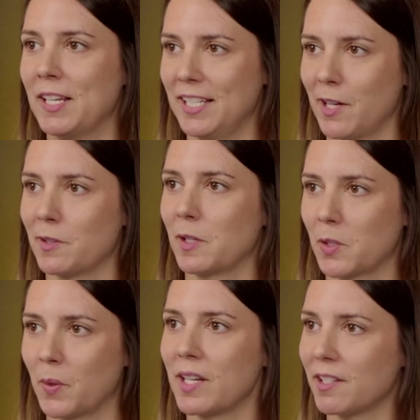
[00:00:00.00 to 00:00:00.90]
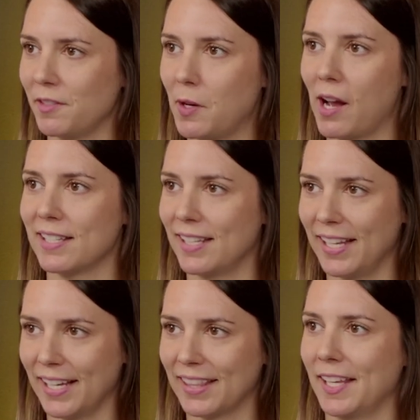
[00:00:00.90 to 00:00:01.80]
tells the stories of you guys
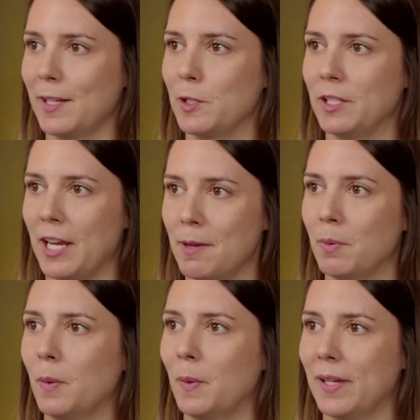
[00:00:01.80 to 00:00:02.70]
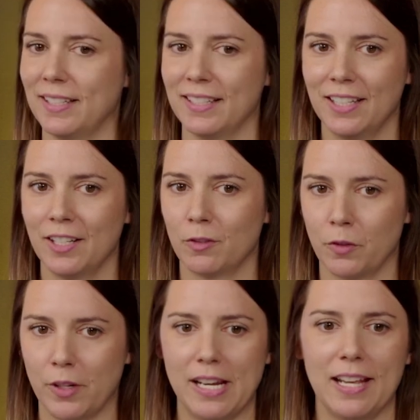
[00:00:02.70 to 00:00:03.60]
sitting at the kitchen Oh, yeah. table and Yeah,
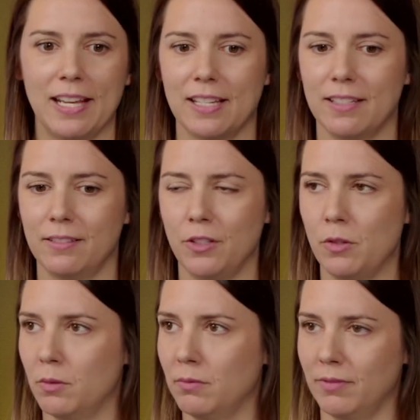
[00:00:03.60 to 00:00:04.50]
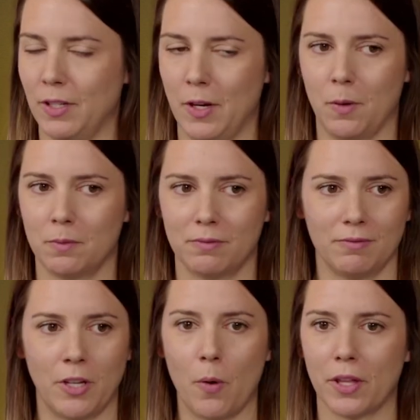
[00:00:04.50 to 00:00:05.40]
reading and you mm-hmm. you know
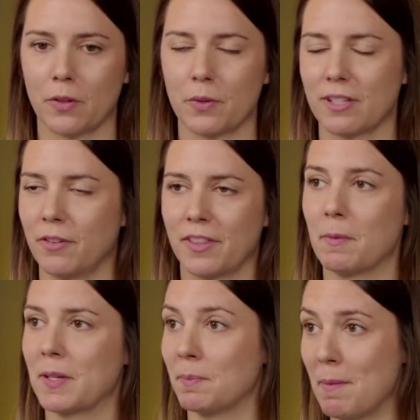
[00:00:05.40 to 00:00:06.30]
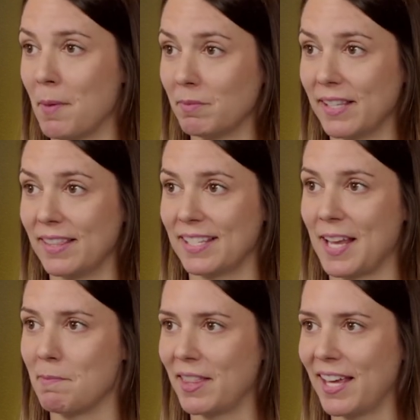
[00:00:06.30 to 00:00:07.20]
going through stuff with them because my mom did the
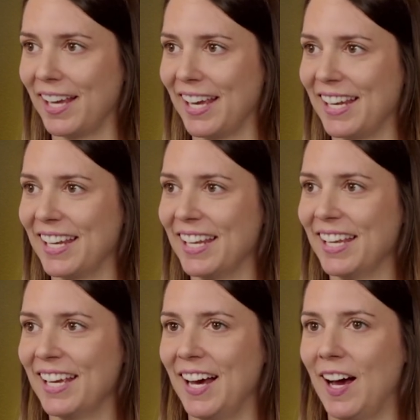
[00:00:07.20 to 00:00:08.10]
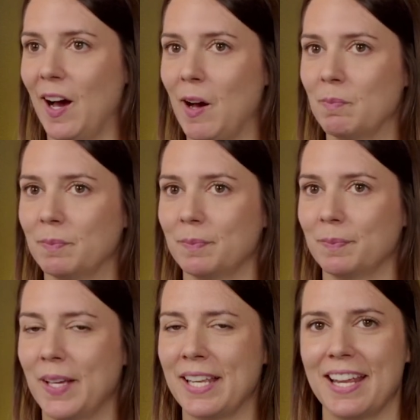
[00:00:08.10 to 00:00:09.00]
same thing and absolutely. um,
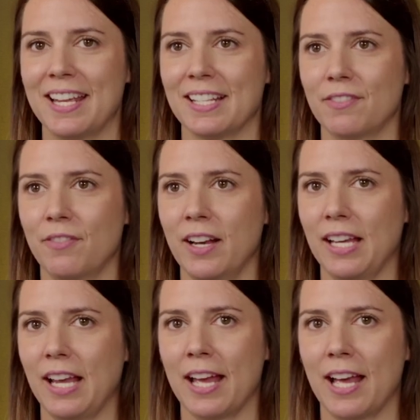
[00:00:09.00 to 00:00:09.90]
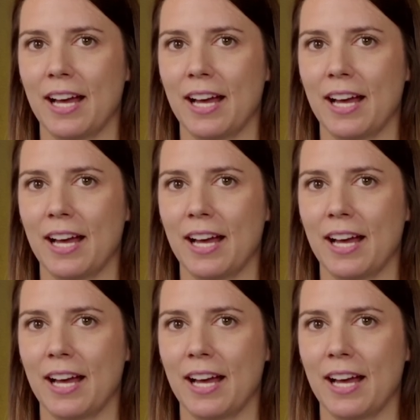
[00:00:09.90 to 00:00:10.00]
and and it's funny. I